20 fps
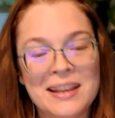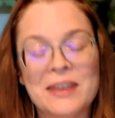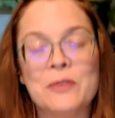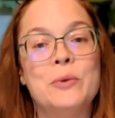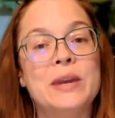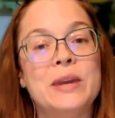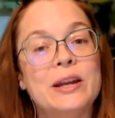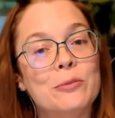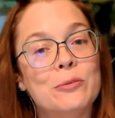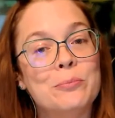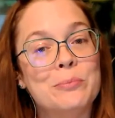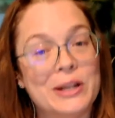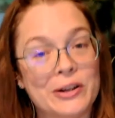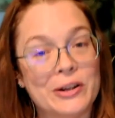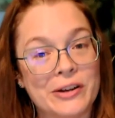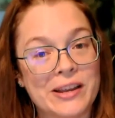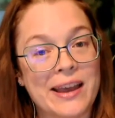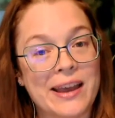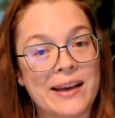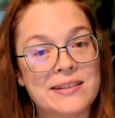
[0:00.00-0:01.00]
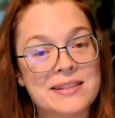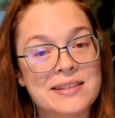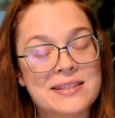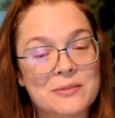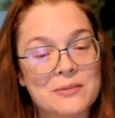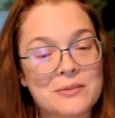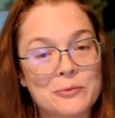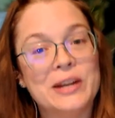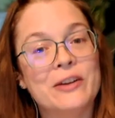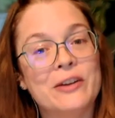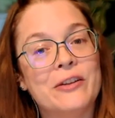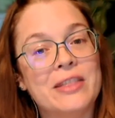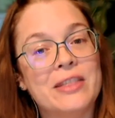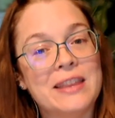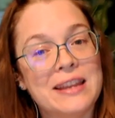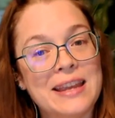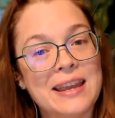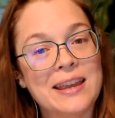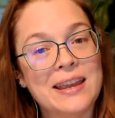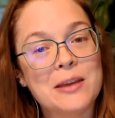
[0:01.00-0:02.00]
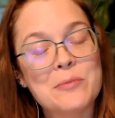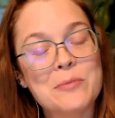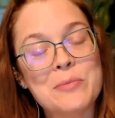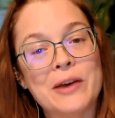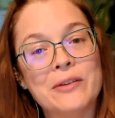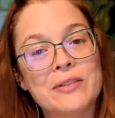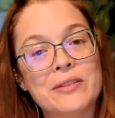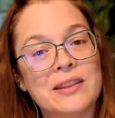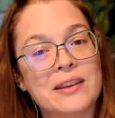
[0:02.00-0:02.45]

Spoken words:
We are meerkats. We are thinking about the